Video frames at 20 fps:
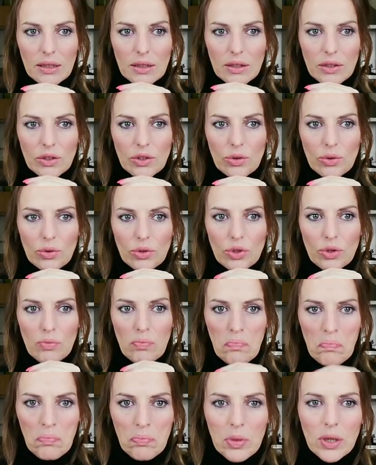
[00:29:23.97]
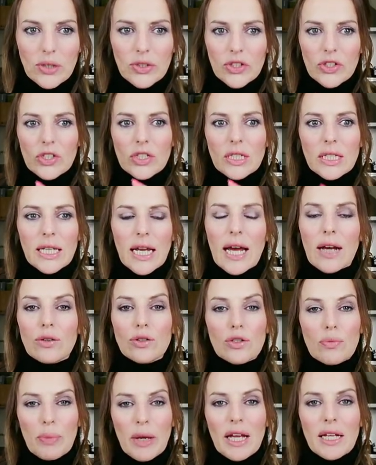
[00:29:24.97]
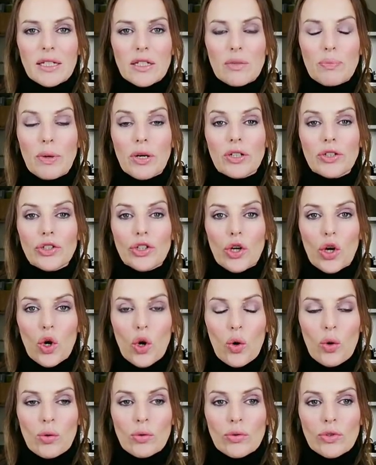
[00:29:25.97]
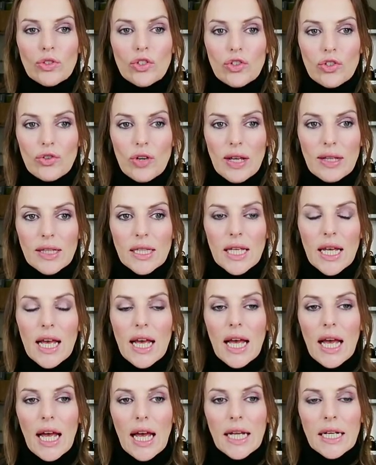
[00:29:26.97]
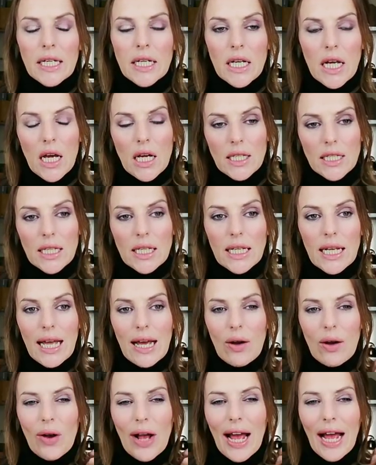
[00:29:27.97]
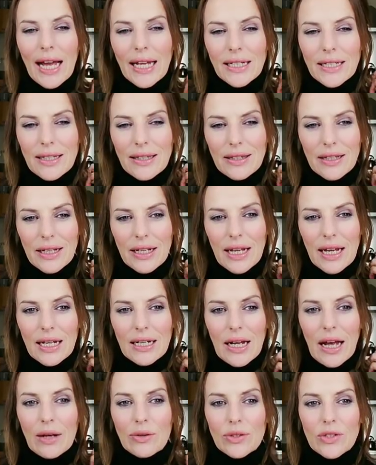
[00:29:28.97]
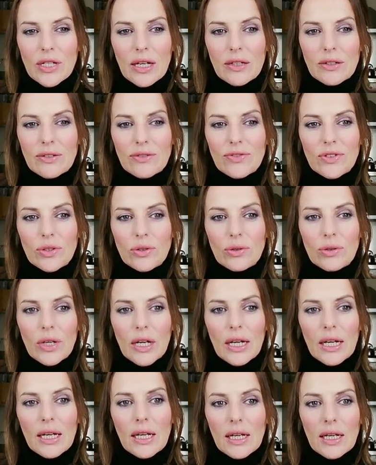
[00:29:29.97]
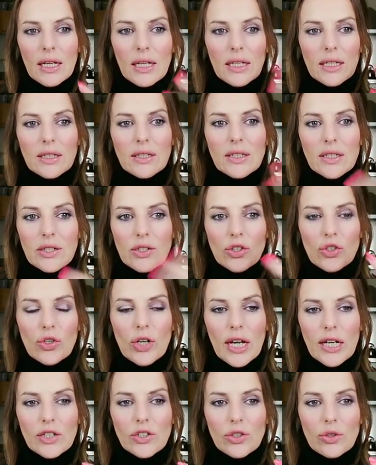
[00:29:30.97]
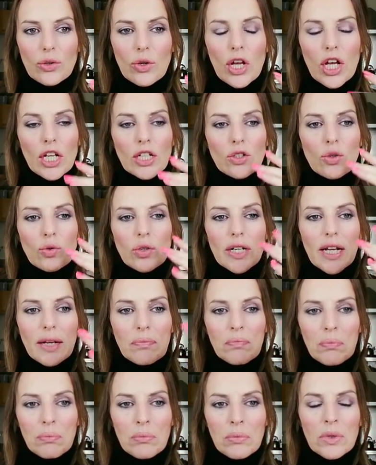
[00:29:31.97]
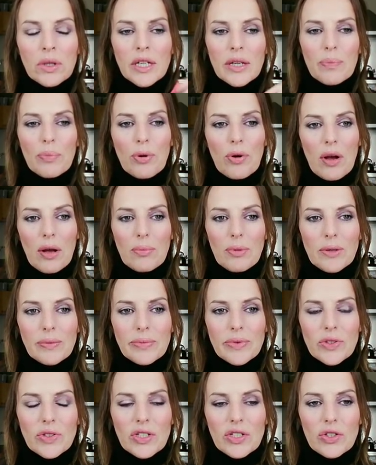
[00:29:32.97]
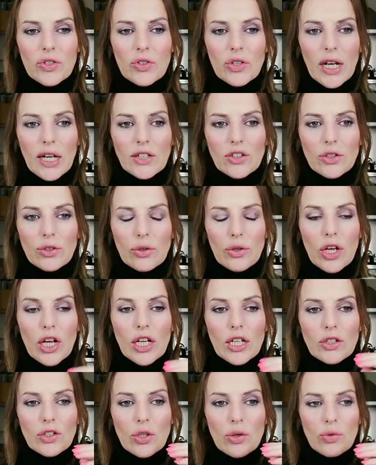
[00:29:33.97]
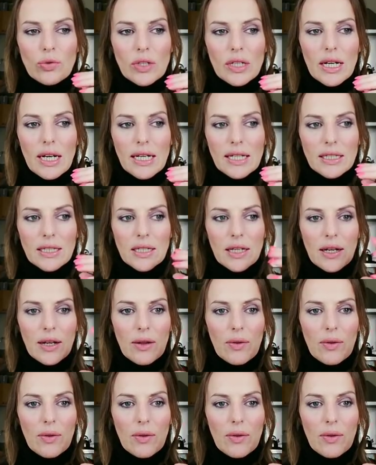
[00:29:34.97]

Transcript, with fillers: you must now depend upon your own strength and not allow anything outside of you distract you. Don't let money problems distract you. Don't let